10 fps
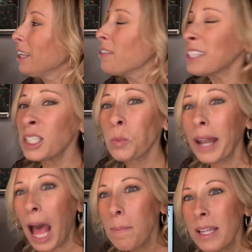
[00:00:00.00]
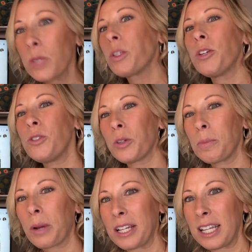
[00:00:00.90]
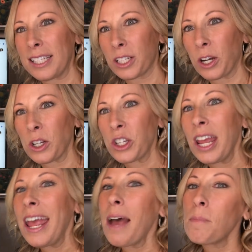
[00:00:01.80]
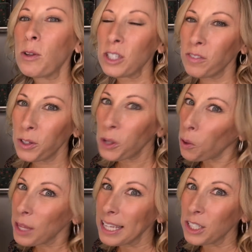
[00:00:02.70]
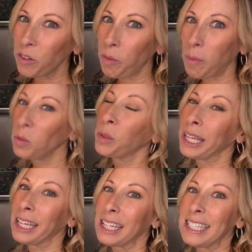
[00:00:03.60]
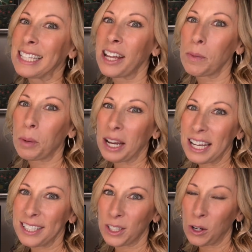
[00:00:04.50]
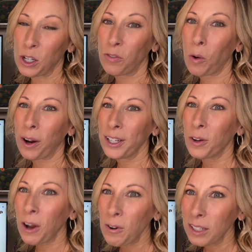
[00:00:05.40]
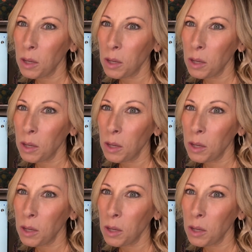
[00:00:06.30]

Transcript: This is what happens when you do a branded search. Most of you know this. You've probably done a branded search for your own